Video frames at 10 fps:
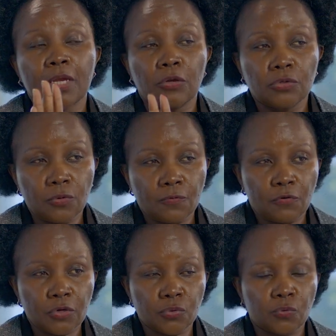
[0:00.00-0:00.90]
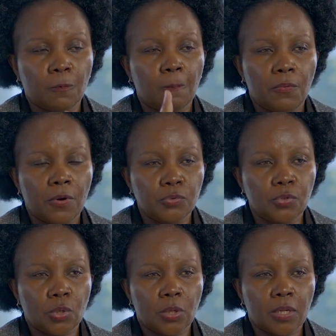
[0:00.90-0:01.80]
I also look forward
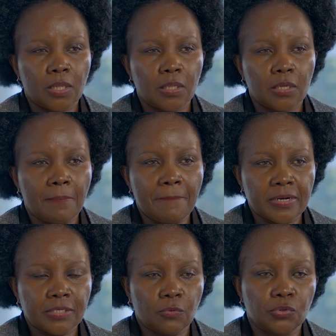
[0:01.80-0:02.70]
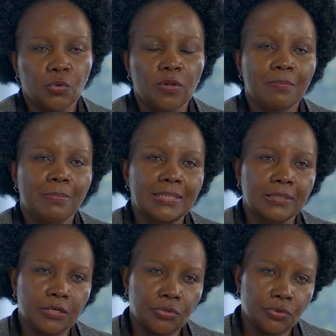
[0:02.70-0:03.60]
to embracing what we call the
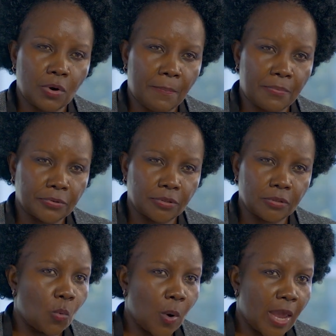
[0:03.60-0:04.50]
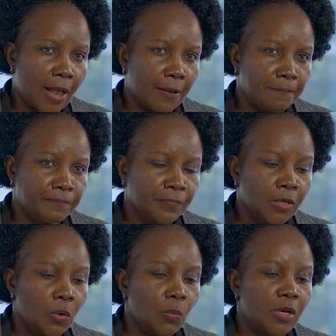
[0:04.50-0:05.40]
mass-sectoral approach, where
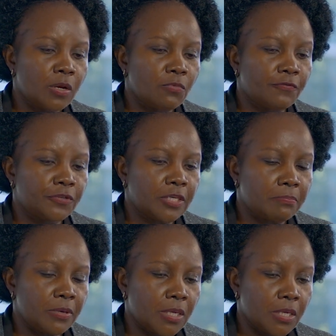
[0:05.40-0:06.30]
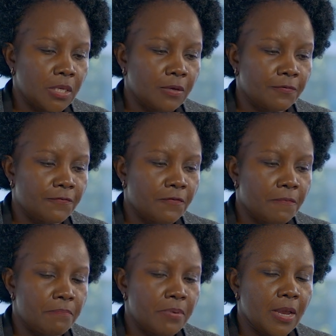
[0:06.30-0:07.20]
we remove TB
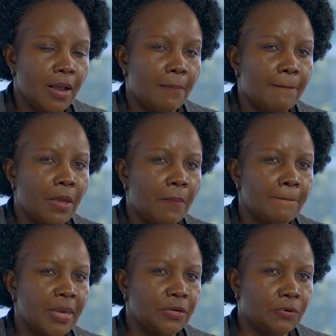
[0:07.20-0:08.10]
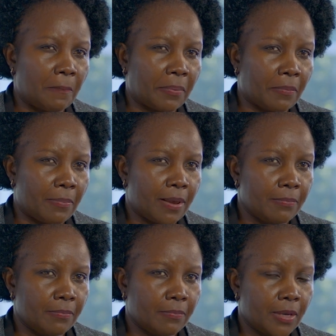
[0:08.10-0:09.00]
from being a biomedical
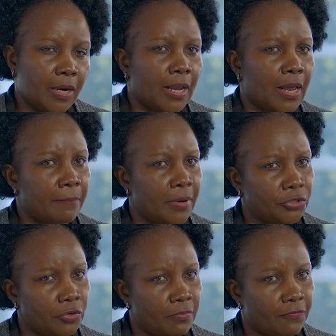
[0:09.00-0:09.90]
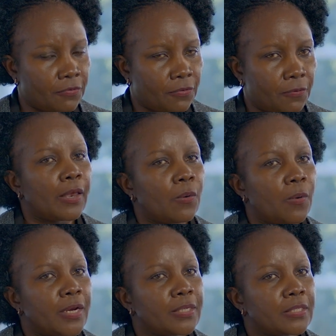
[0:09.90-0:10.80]
problem, like I mentioned before, and
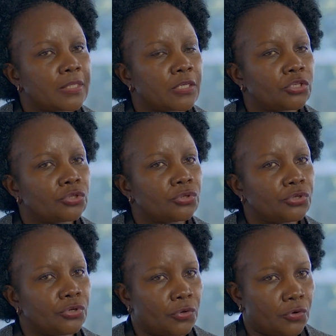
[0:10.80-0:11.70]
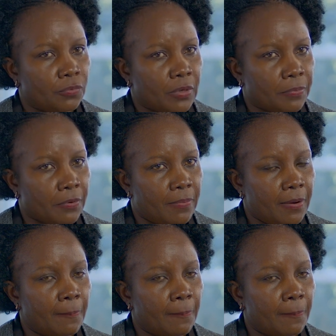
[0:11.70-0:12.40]
look at it as a socio-economic problem,